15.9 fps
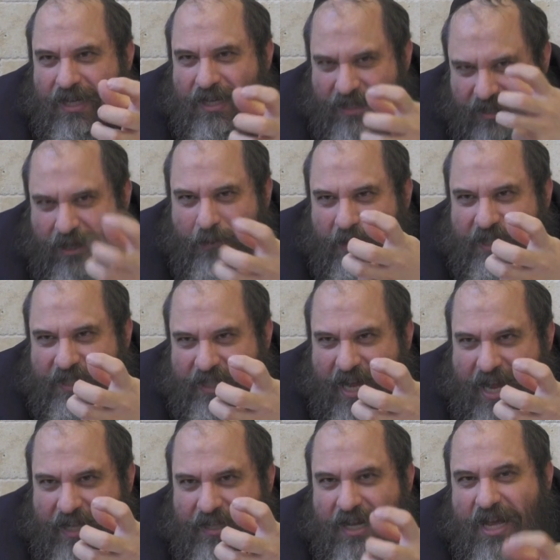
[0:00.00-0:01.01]
some
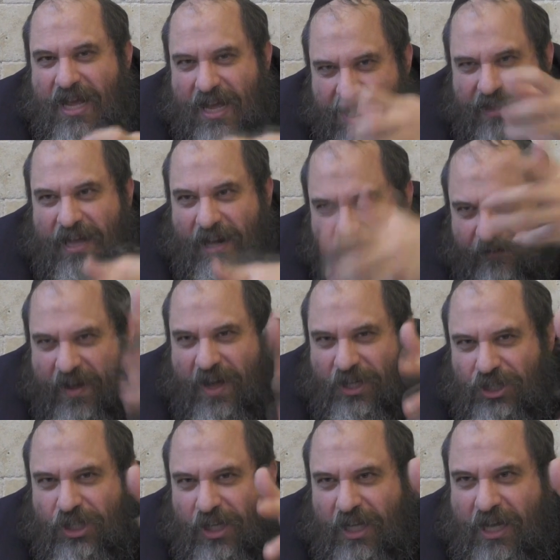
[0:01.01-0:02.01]
extent, that
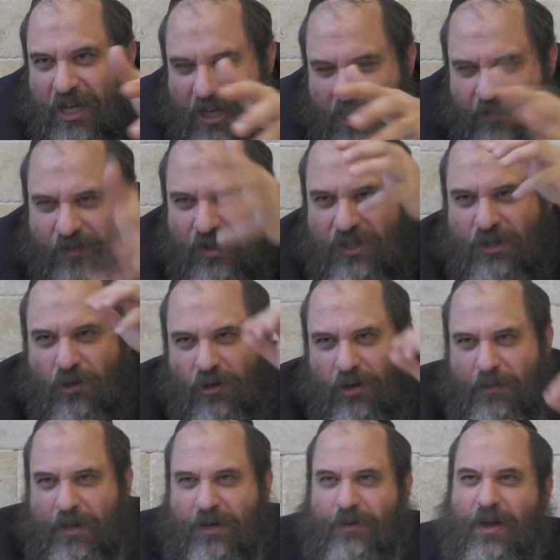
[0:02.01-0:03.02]
eventually even a stone
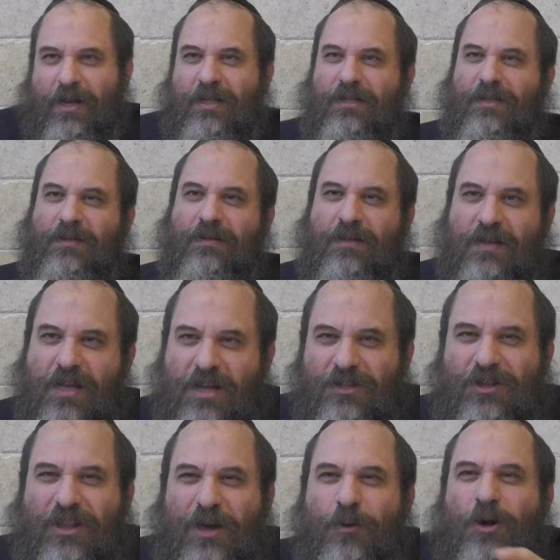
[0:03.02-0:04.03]
could be created.
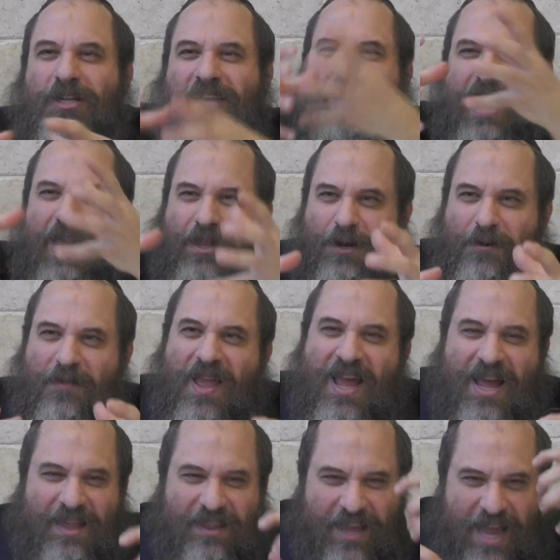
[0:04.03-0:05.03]
So they work together.
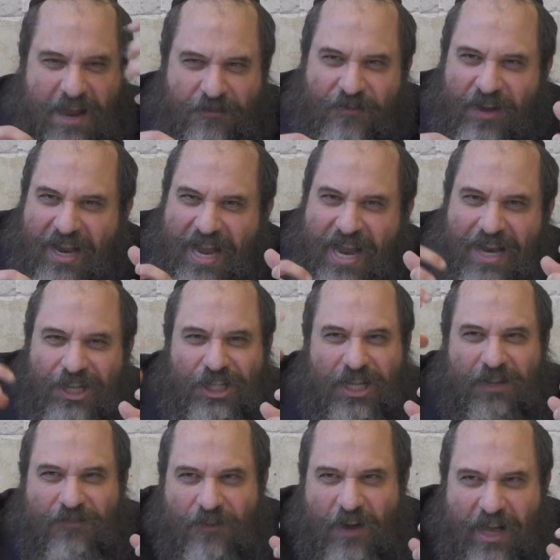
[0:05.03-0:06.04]
The infinite energy
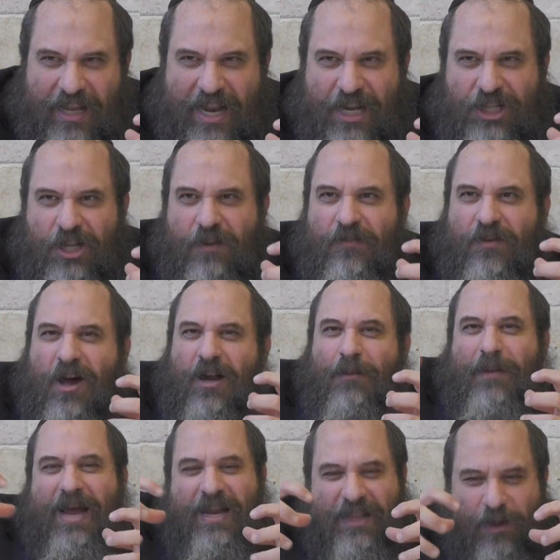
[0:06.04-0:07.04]
and the finite energy of God
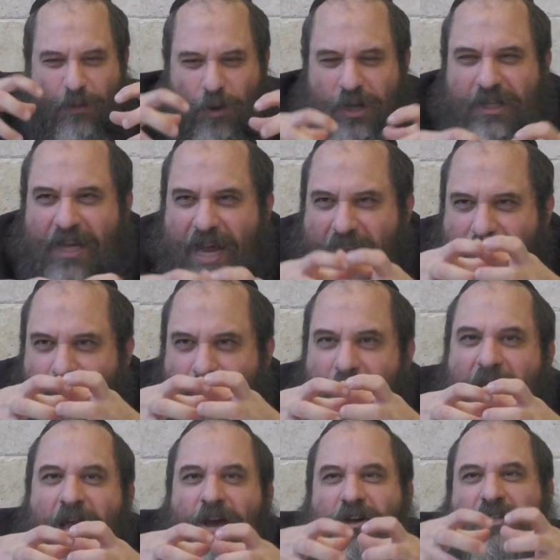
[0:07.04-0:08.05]
Almighty, they work together.
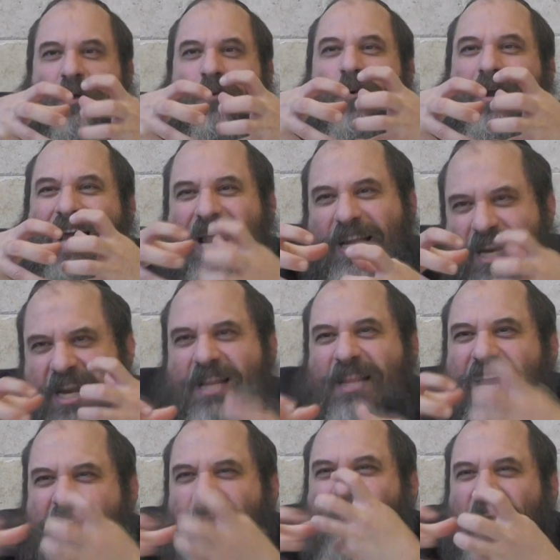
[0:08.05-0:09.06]
Because on one hand, you need
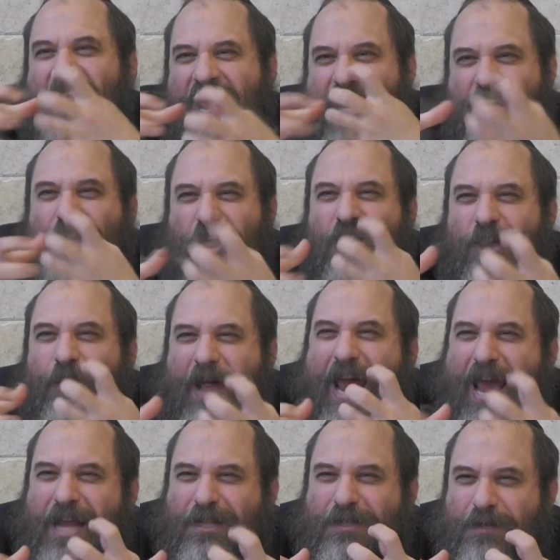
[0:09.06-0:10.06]
the infinite energy to
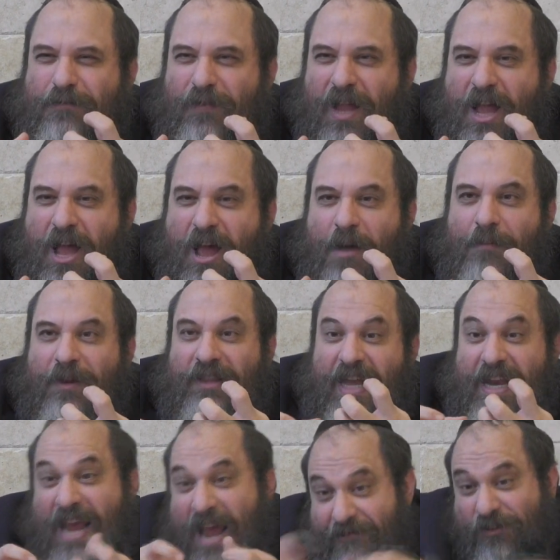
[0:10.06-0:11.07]
create, but
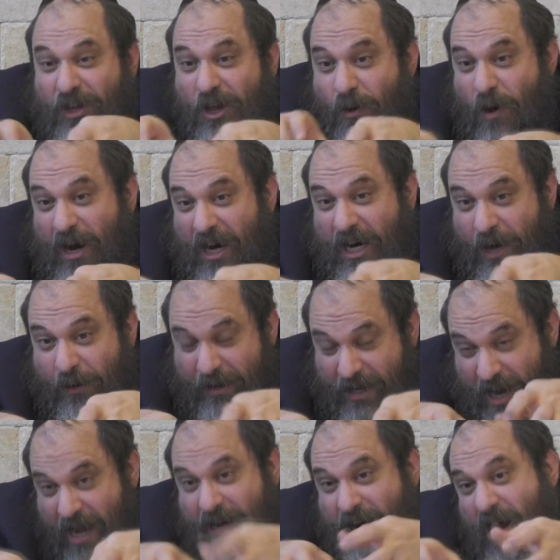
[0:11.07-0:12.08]
then
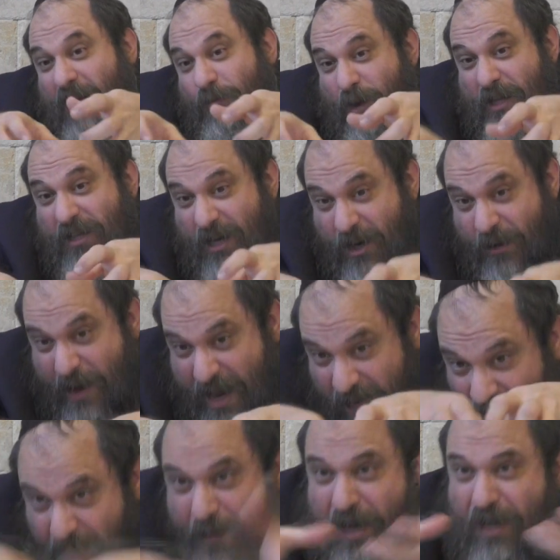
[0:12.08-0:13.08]
God wanted to create
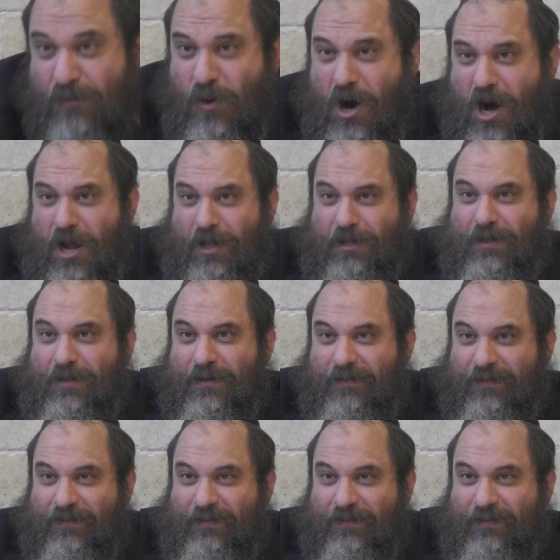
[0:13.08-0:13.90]
a limited world.